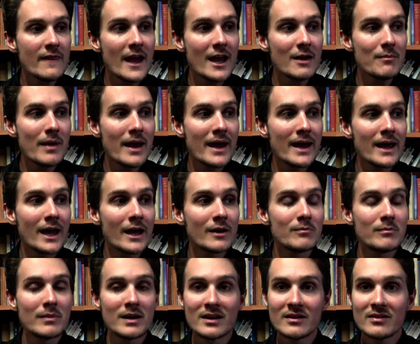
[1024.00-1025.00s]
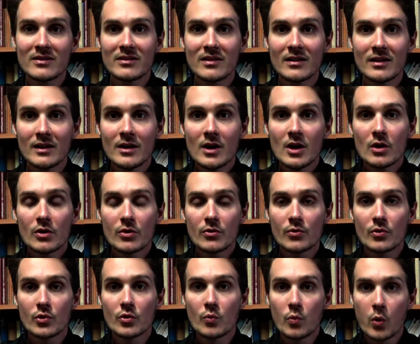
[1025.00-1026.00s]
they may administer
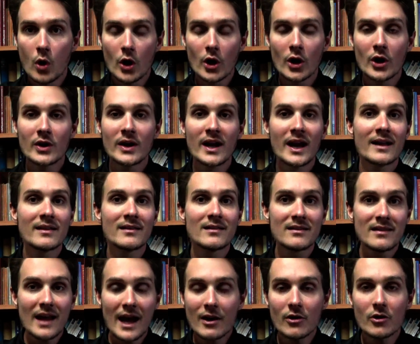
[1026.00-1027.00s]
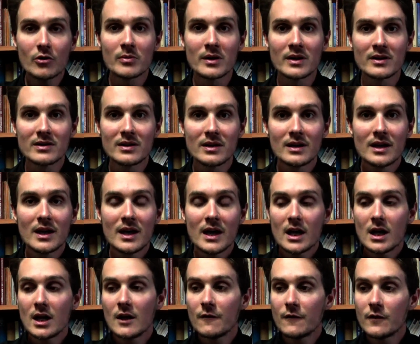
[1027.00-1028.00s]
through word and sacrament.
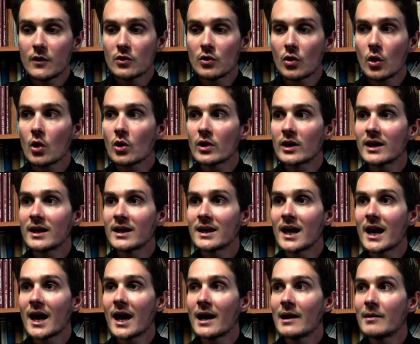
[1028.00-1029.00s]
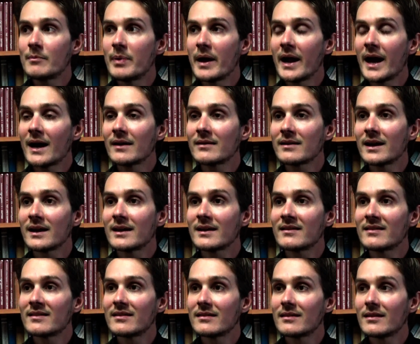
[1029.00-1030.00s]
If you're talking about
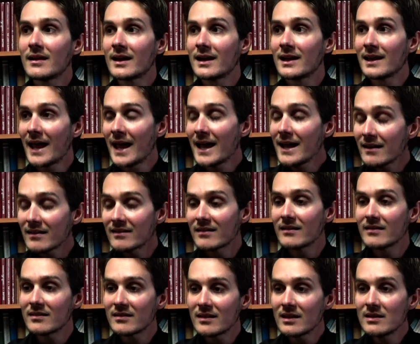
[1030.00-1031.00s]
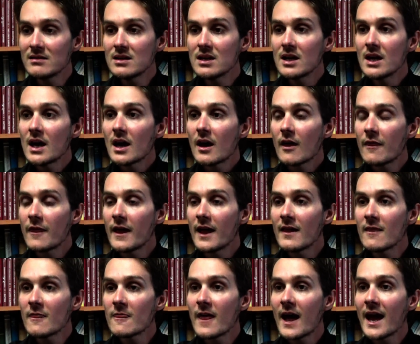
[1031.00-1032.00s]
a lay assistant,
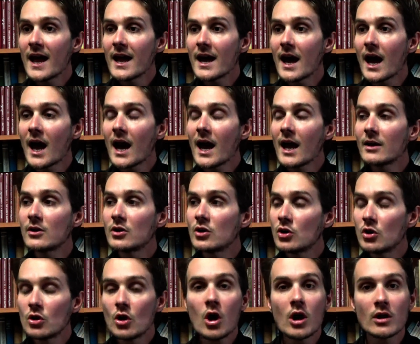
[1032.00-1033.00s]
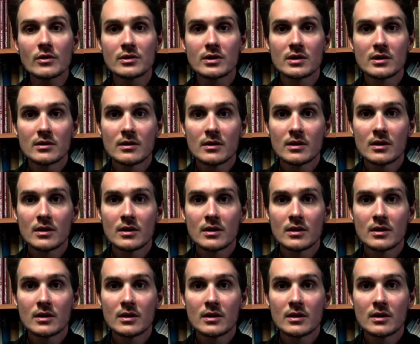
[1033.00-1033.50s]
then they are not